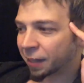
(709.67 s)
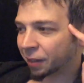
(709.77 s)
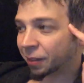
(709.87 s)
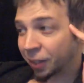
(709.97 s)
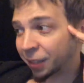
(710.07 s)
and
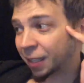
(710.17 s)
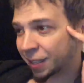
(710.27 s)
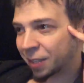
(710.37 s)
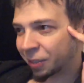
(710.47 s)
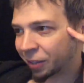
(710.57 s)
I thought that
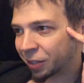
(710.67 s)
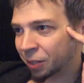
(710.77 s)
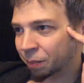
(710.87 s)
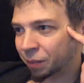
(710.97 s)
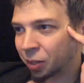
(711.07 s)
sounds
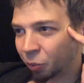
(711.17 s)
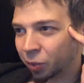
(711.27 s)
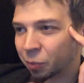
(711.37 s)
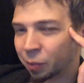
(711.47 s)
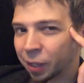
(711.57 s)
awesome.
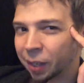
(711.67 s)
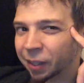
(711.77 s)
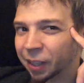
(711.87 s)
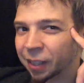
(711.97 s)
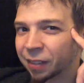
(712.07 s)
Totally will be
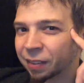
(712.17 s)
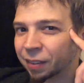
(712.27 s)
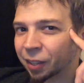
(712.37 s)
getting that.